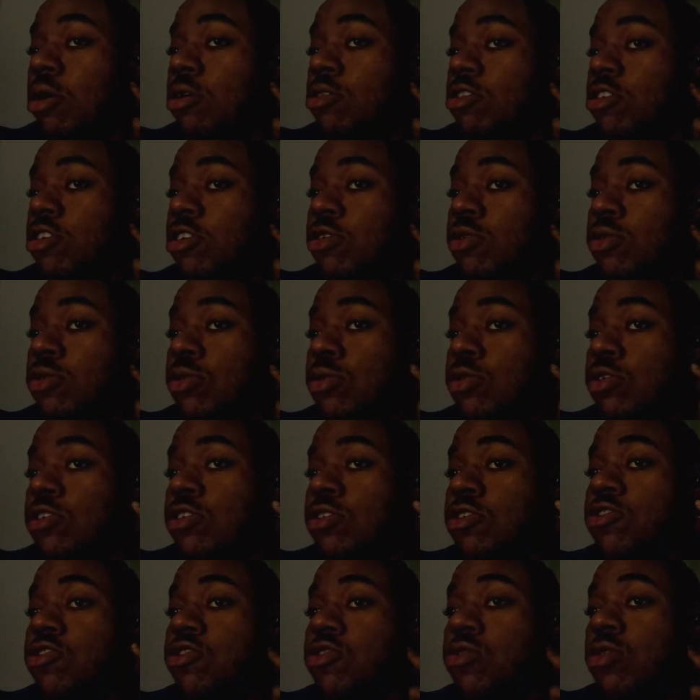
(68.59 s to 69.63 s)

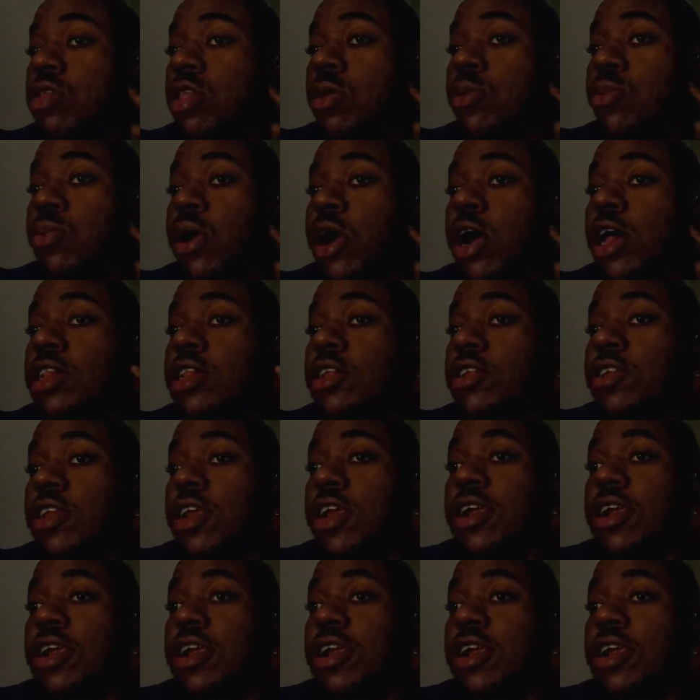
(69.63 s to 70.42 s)
Tunes Truly Wireless